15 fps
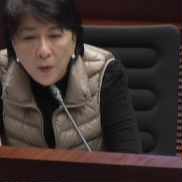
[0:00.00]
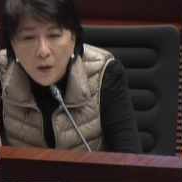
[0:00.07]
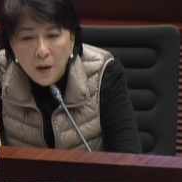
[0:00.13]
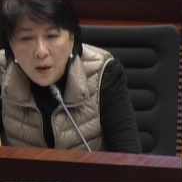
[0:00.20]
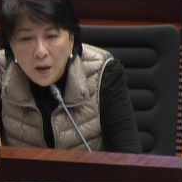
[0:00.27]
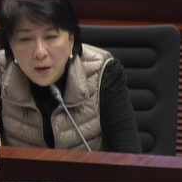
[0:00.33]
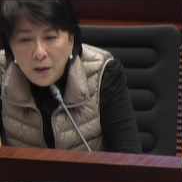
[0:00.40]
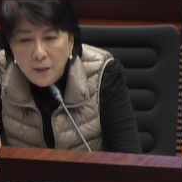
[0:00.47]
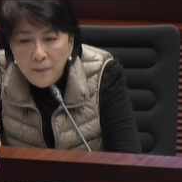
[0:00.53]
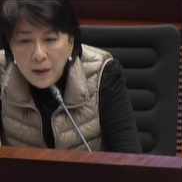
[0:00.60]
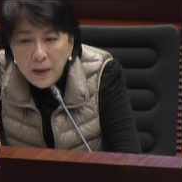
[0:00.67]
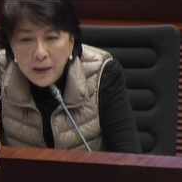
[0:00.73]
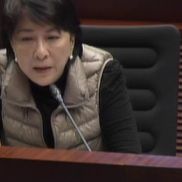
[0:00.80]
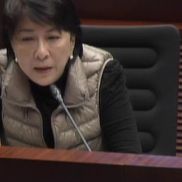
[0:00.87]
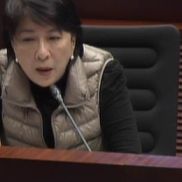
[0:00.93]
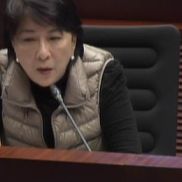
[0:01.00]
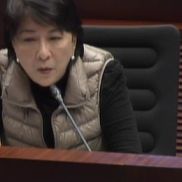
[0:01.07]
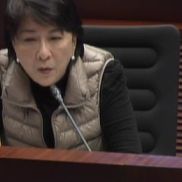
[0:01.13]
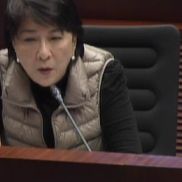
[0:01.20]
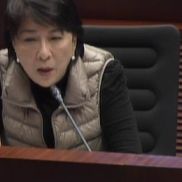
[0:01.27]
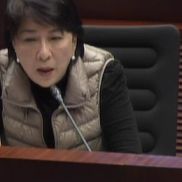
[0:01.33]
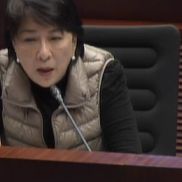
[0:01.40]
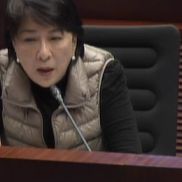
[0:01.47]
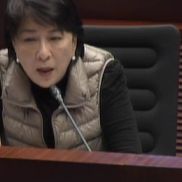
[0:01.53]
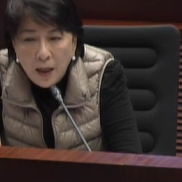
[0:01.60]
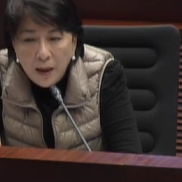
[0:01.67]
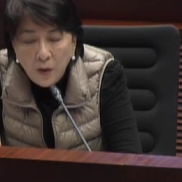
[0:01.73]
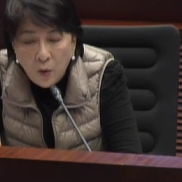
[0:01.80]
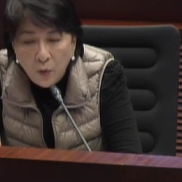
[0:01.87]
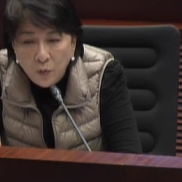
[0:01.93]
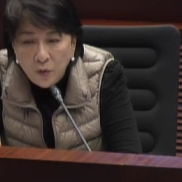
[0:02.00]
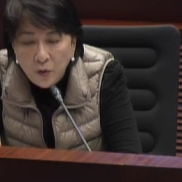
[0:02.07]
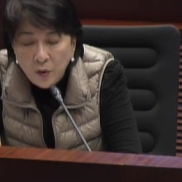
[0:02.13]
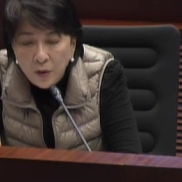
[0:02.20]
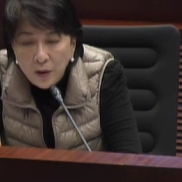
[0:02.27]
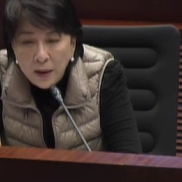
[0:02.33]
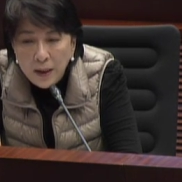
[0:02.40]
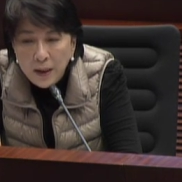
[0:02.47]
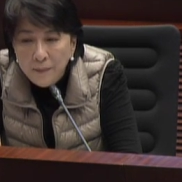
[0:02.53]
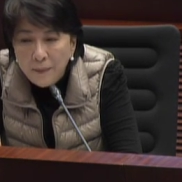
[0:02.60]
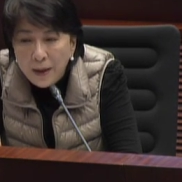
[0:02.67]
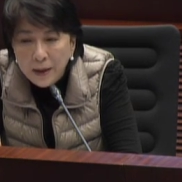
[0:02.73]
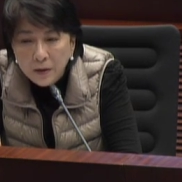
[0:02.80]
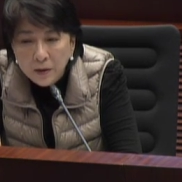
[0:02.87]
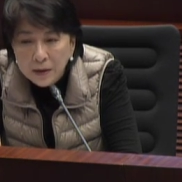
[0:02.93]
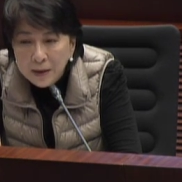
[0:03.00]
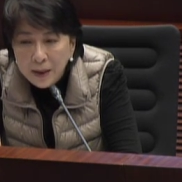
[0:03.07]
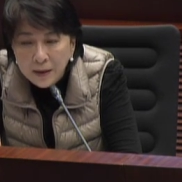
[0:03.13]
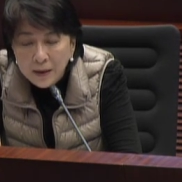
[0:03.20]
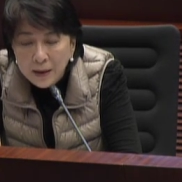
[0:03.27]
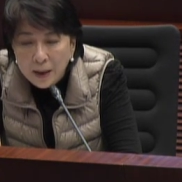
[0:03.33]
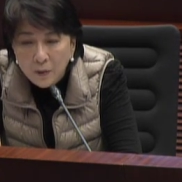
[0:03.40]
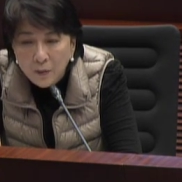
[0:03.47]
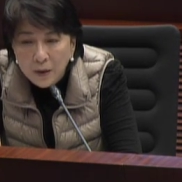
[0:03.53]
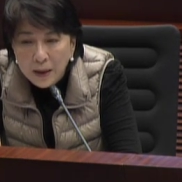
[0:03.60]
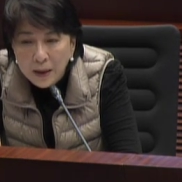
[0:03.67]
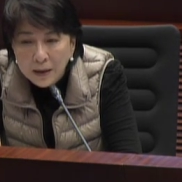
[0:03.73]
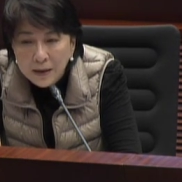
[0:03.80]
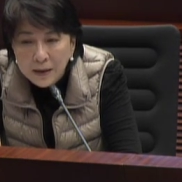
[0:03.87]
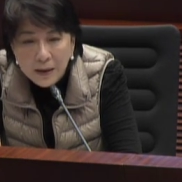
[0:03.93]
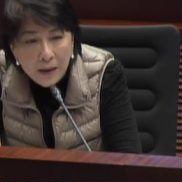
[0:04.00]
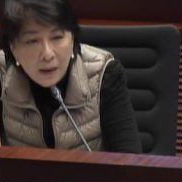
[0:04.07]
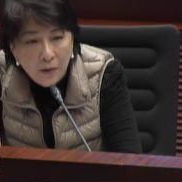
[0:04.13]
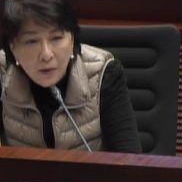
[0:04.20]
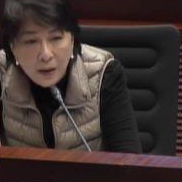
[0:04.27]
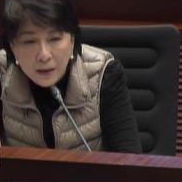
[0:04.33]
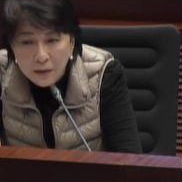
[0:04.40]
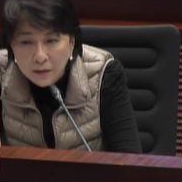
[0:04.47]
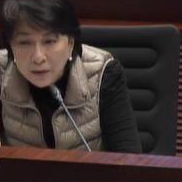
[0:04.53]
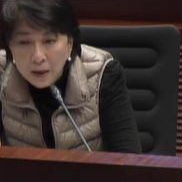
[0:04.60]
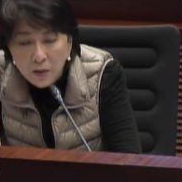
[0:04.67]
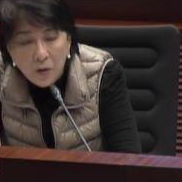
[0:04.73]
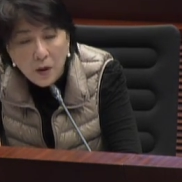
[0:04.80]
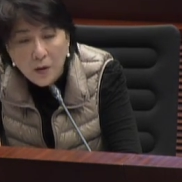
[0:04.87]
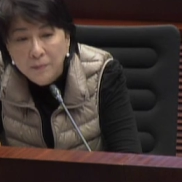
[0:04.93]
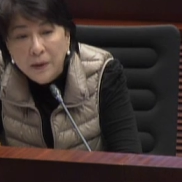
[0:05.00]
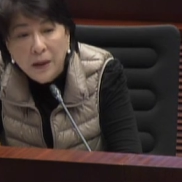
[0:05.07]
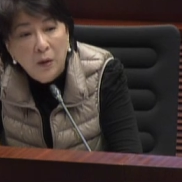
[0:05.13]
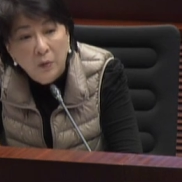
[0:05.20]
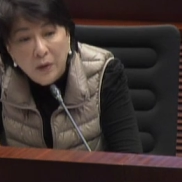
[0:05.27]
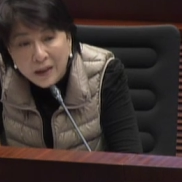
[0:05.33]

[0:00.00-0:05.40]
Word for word: And second, for these uh, owners, after getting the sale proceeds,